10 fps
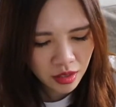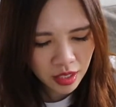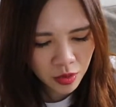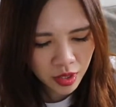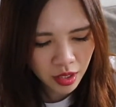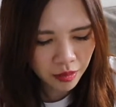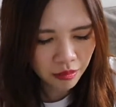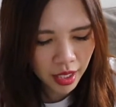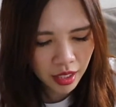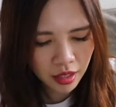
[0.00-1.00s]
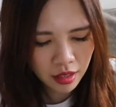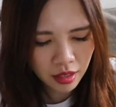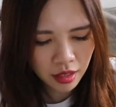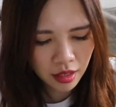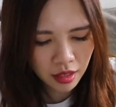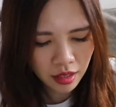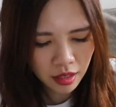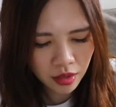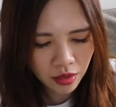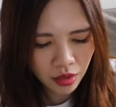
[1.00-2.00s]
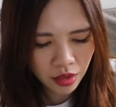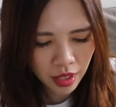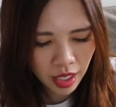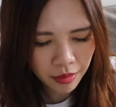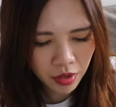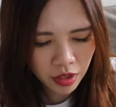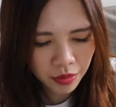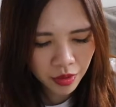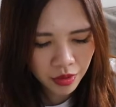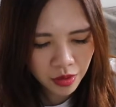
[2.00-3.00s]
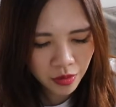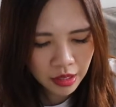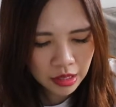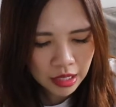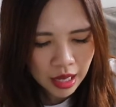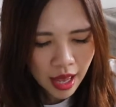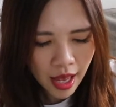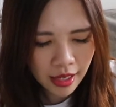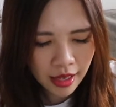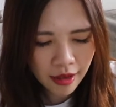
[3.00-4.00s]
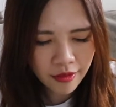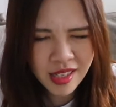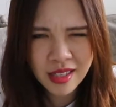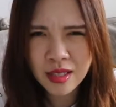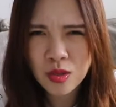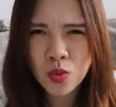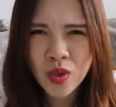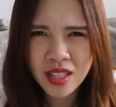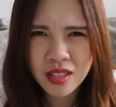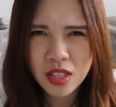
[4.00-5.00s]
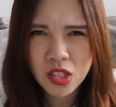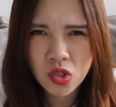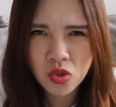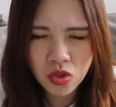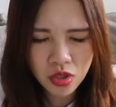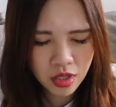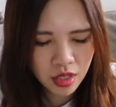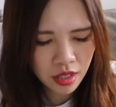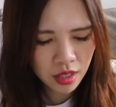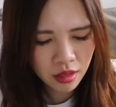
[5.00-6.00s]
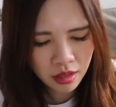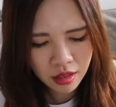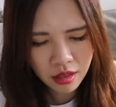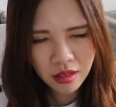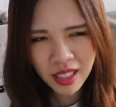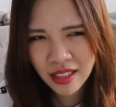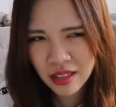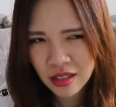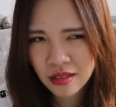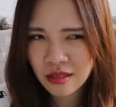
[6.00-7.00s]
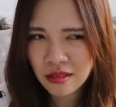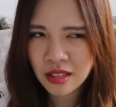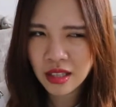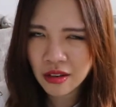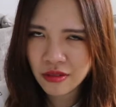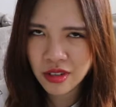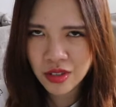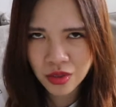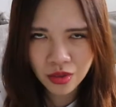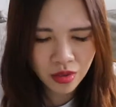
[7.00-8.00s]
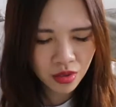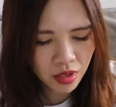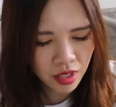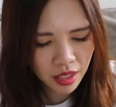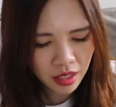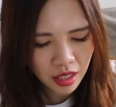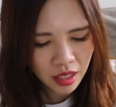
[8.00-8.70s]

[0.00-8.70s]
That's what they make the mochi balls with, and they have this sweet soy or kind of savory soy